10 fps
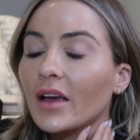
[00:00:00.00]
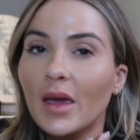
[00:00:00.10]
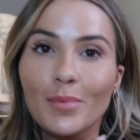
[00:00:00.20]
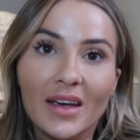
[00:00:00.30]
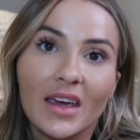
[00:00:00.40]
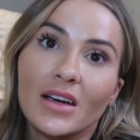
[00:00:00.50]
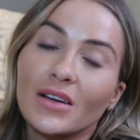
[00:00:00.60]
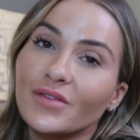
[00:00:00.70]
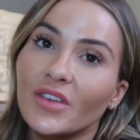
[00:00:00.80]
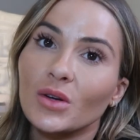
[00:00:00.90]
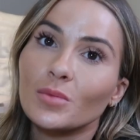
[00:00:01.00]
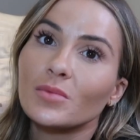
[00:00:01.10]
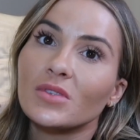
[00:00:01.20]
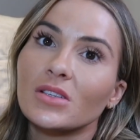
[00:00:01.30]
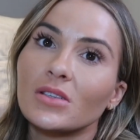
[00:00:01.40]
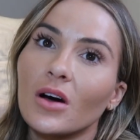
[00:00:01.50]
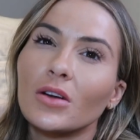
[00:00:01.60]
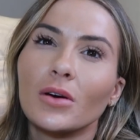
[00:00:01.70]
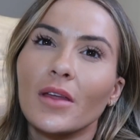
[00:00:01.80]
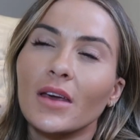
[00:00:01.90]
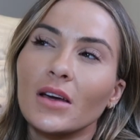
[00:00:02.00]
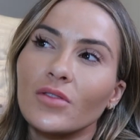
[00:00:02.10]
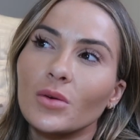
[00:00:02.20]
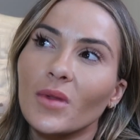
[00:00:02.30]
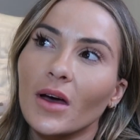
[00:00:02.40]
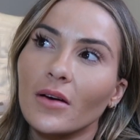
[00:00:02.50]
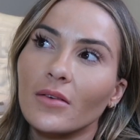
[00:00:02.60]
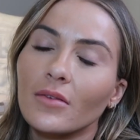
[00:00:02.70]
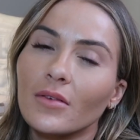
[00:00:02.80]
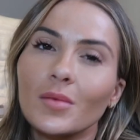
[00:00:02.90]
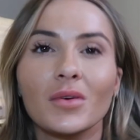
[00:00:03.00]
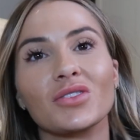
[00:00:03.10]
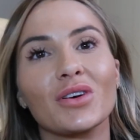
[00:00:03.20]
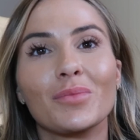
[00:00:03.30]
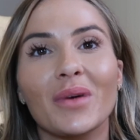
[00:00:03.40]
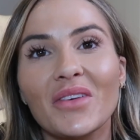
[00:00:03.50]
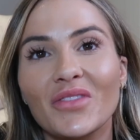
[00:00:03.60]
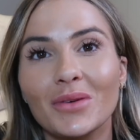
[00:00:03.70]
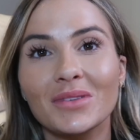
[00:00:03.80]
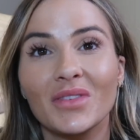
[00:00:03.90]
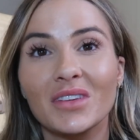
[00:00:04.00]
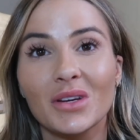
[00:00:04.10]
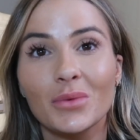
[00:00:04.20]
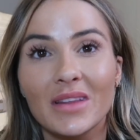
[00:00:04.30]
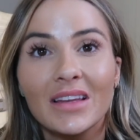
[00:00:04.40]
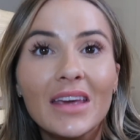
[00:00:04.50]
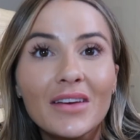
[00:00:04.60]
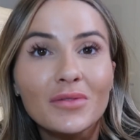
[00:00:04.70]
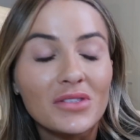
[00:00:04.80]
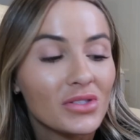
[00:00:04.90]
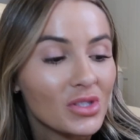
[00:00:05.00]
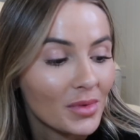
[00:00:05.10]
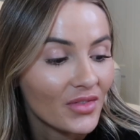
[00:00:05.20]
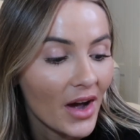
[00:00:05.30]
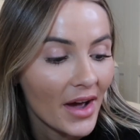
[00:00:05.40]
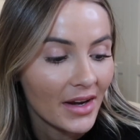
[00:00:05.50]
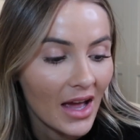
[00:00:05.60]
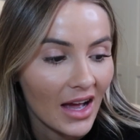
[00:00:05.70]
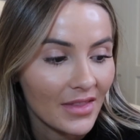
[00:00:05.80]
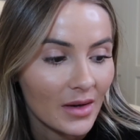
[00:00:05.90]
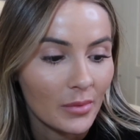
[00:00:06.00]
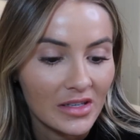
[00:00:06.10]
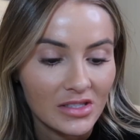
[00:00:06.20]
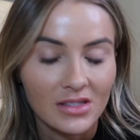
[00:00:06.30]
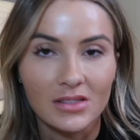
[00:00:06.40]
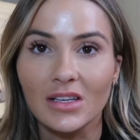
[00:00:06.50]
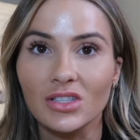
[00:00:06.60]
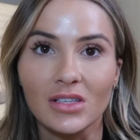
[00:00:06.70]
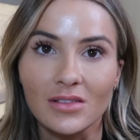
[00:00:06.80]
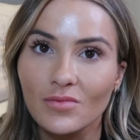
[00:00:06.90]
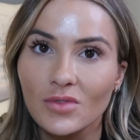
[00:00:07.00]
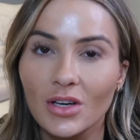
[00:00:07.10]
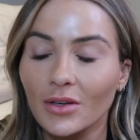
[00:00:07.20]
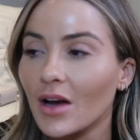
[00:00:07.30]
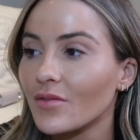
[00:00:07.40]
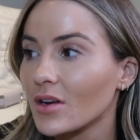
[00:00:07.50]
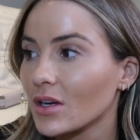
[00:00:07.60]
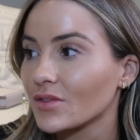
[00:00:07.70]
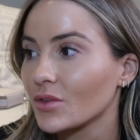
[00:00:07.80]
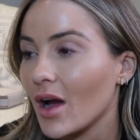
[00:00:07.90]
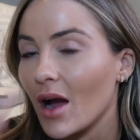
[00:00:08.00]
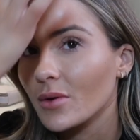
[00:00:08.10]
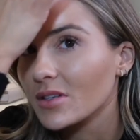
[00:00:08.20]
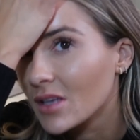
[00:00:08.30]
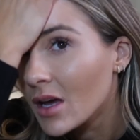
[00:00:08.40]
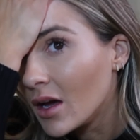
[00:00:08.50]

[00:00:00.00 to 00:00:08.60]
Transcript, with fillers: came back here, filmed, oh no I think I filmed that. I'm not sure. But I filmed a video with Liv, which is super fun, and then we just literally chilled out for the last few hours